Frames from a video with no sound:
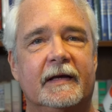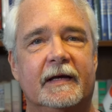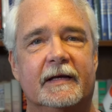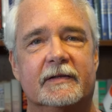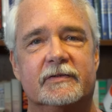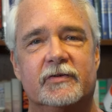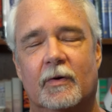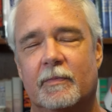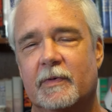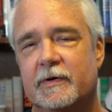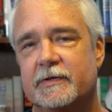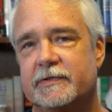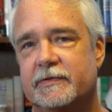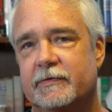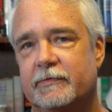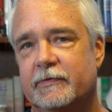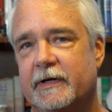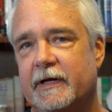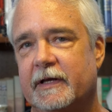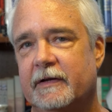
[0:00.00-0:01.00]
it's almost
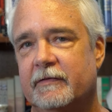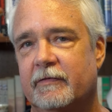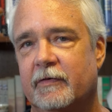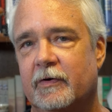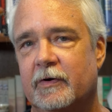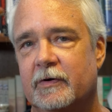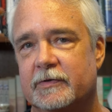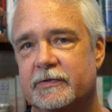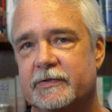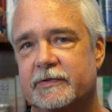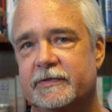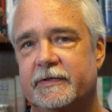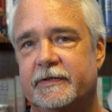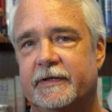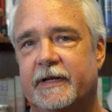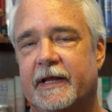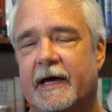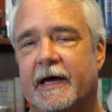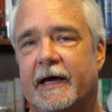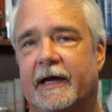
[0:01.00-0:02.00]
the inverse
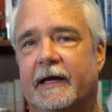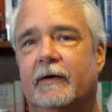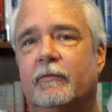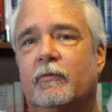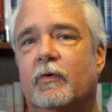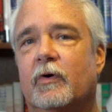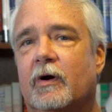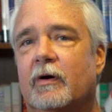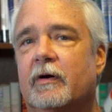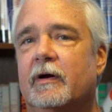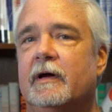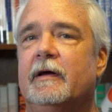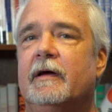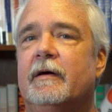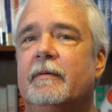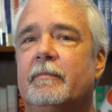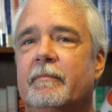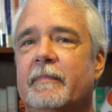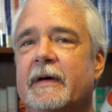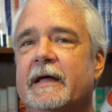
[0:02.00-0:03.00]
today, where
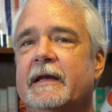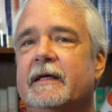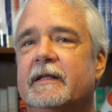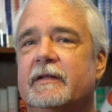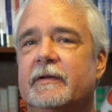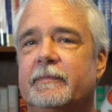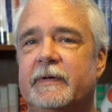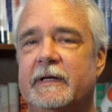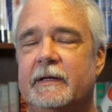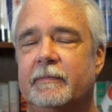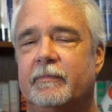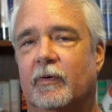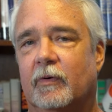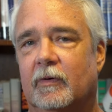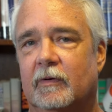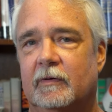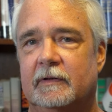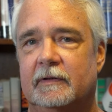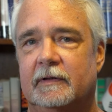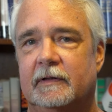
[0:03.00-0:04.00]
many of the people,